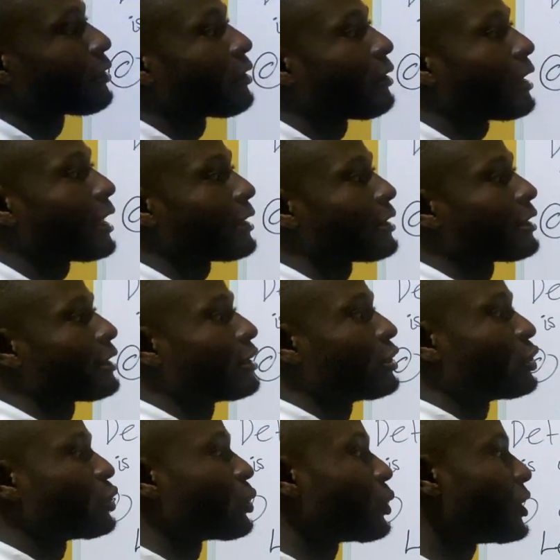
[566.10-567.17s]
Right.
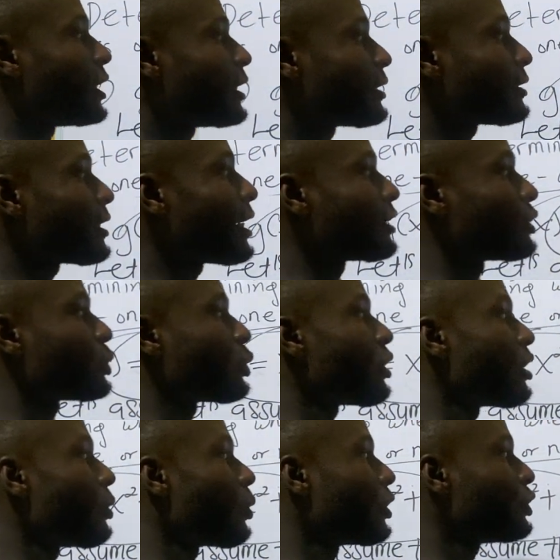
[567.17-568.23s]
So this as well, I
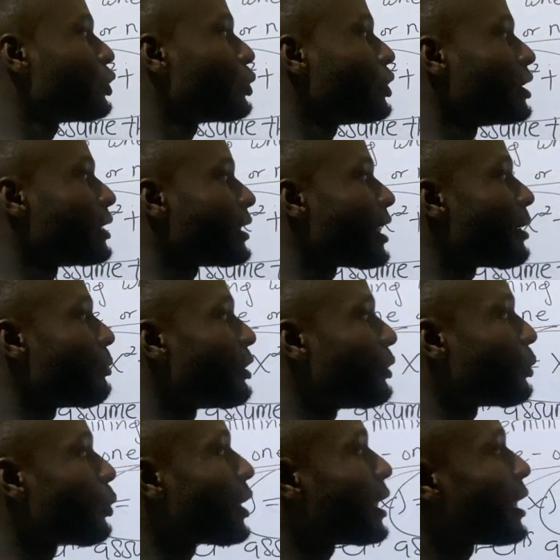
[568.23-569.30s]
want to determine
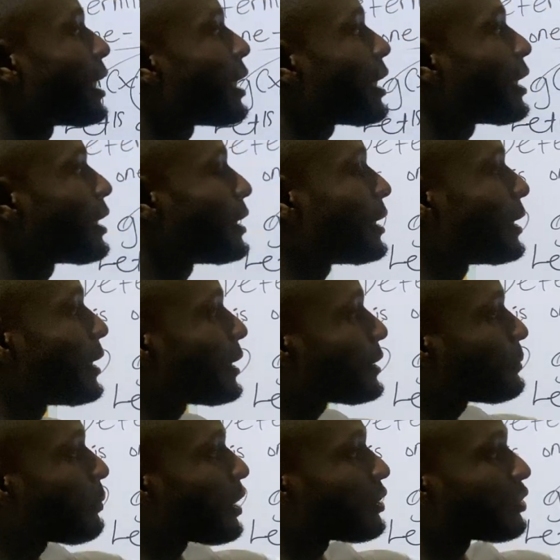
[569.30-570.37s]
whether this
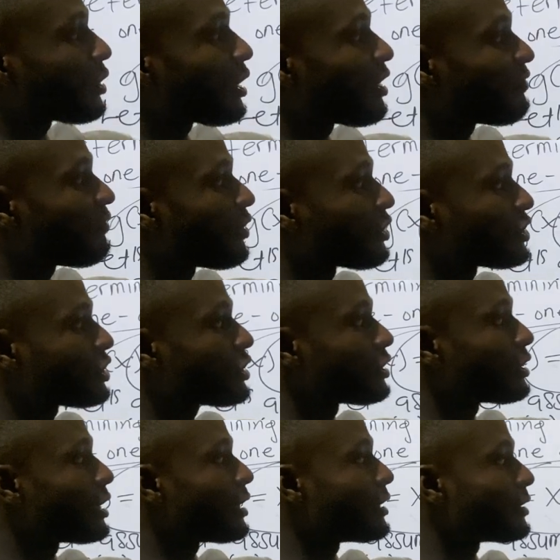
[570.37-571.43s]
particular
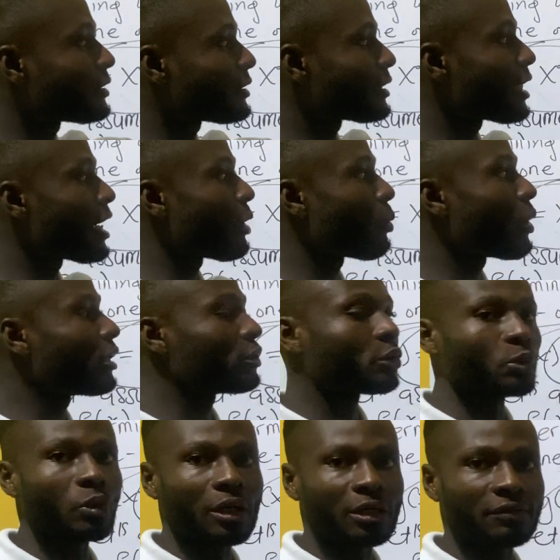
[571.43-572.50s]
function is a
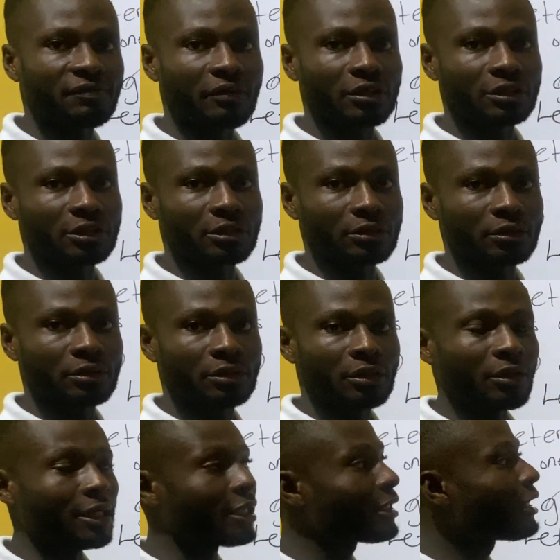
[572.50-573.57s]
one-to-one function,
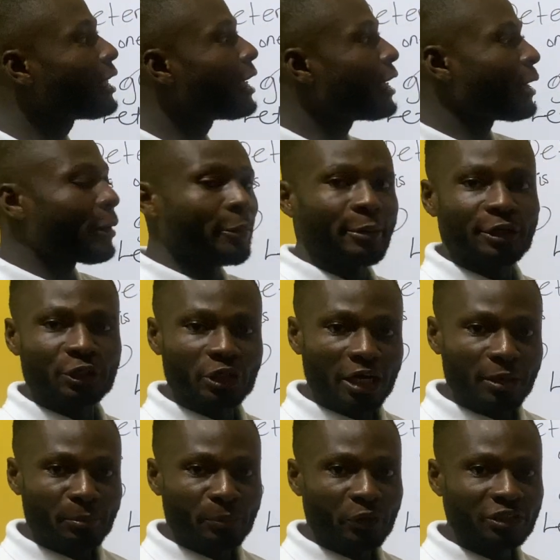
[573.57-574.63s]
right? You
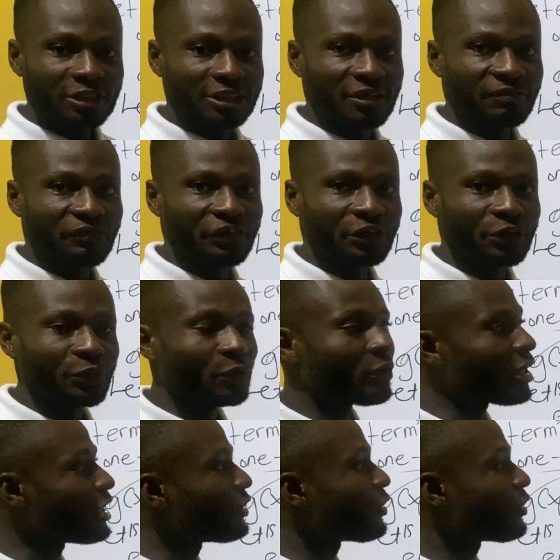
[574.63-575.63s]
can pause the video and